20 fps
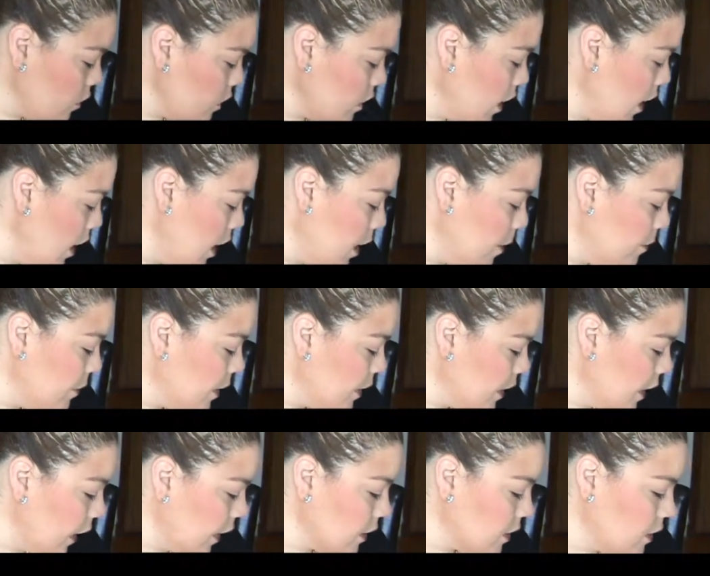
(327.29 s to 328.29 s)
The
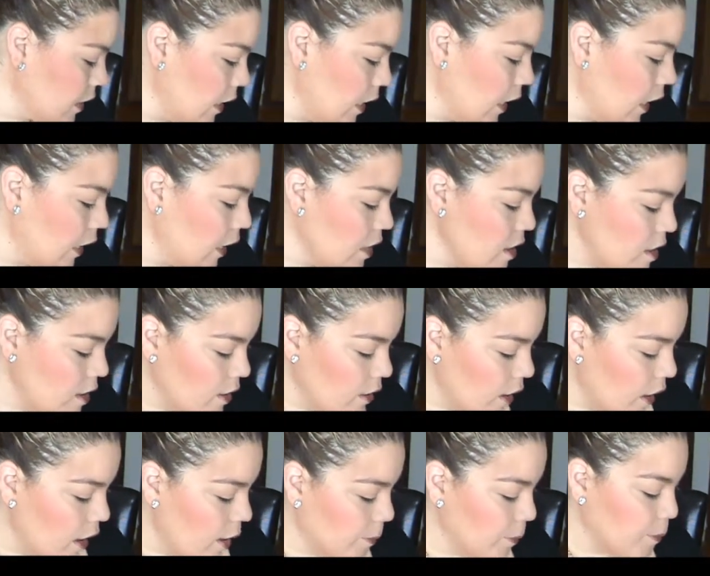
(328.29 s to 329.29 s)
next thing,
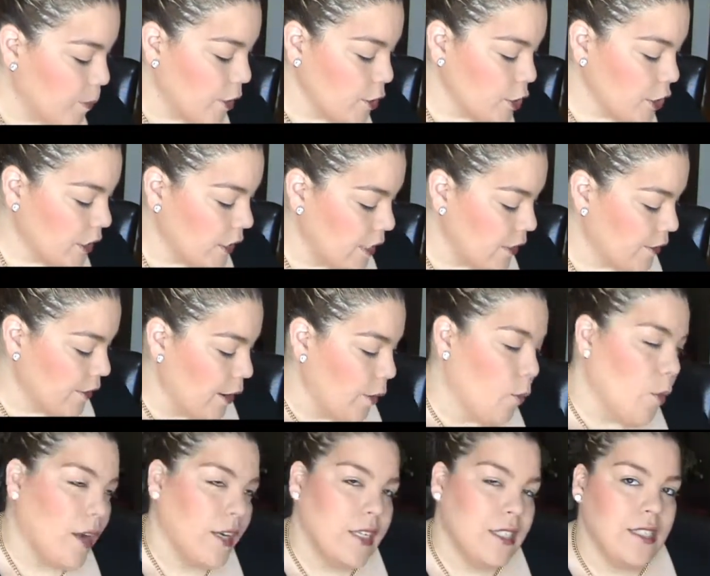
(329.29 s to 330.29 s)
brush cleaner. I
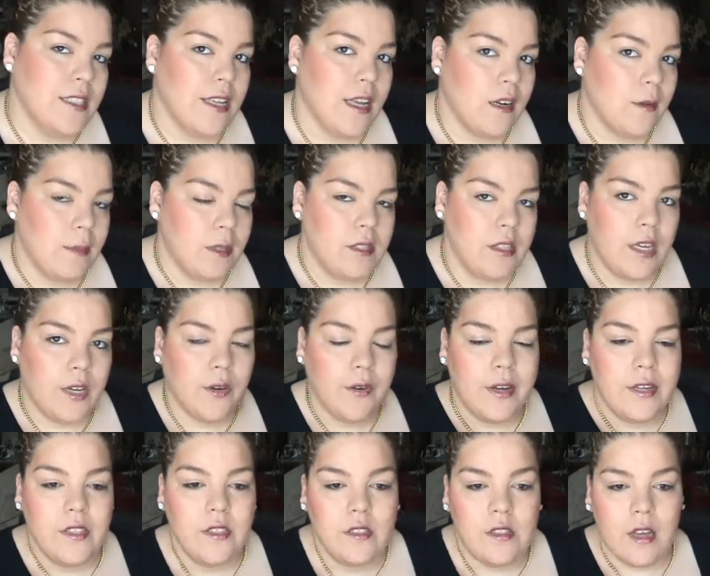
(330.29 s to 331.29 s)
wanted Cinema
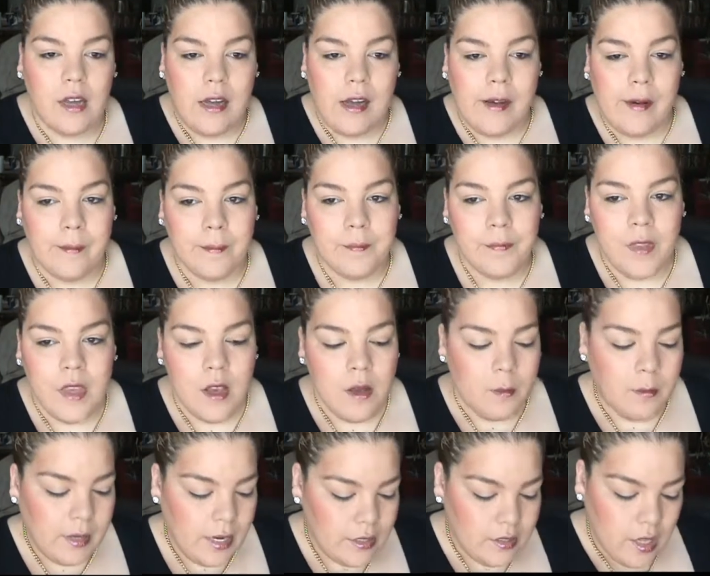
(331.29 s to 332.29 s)
Secrets,
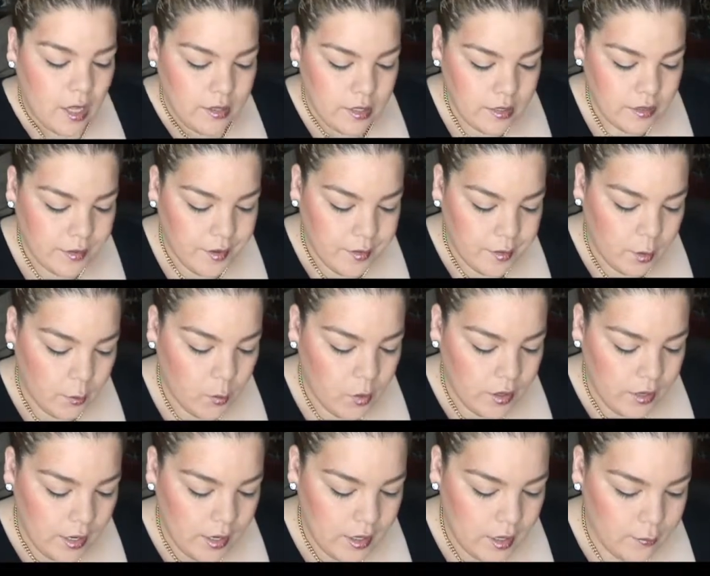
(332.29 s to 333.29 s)
but I saw this other
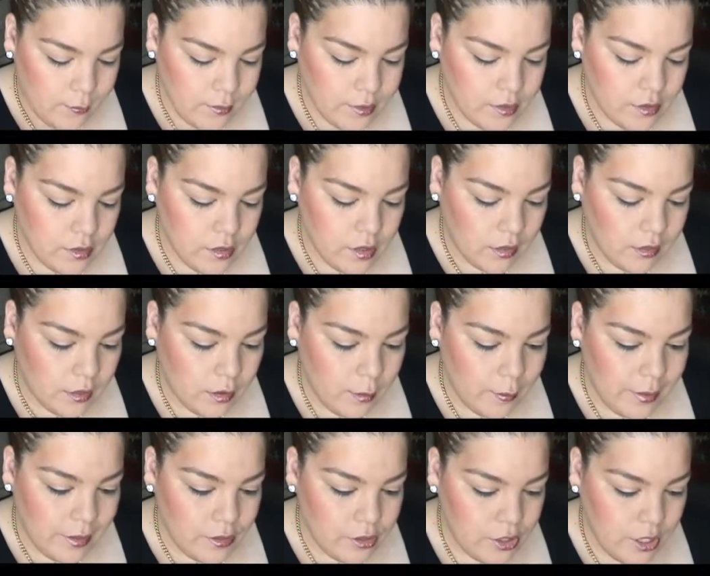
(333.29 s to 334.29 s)
one and it was a little
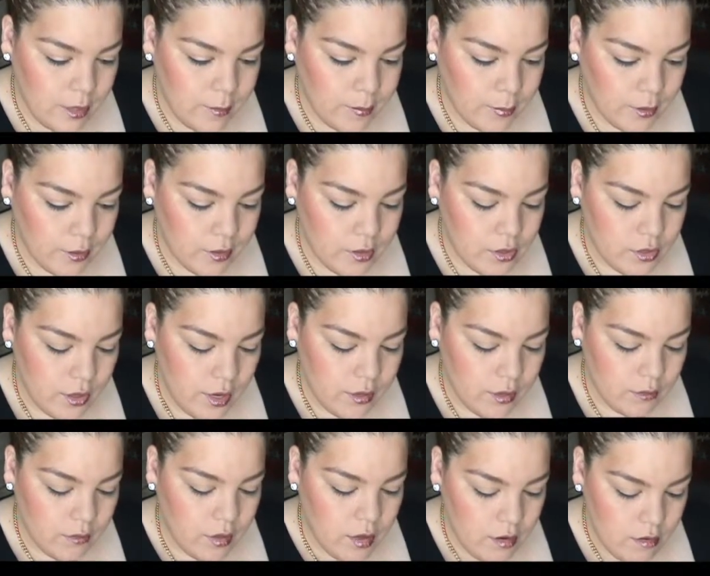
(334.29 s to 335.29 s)
bit cheaper, so I
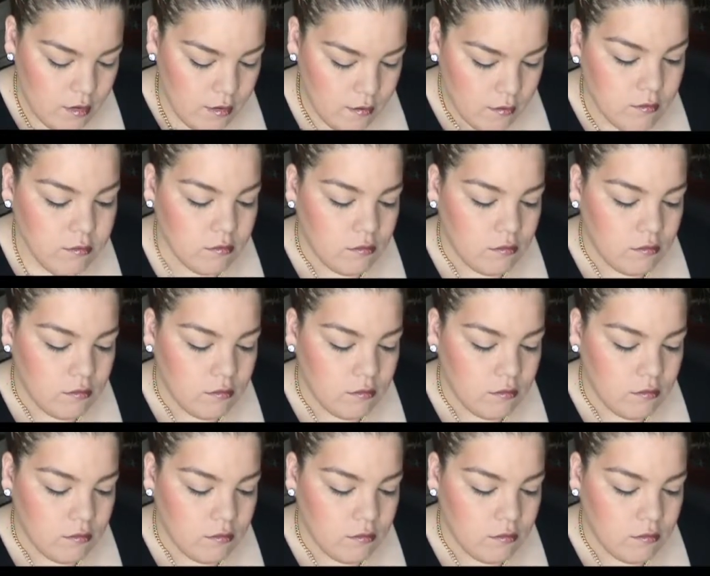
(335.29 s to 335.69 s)
don't know.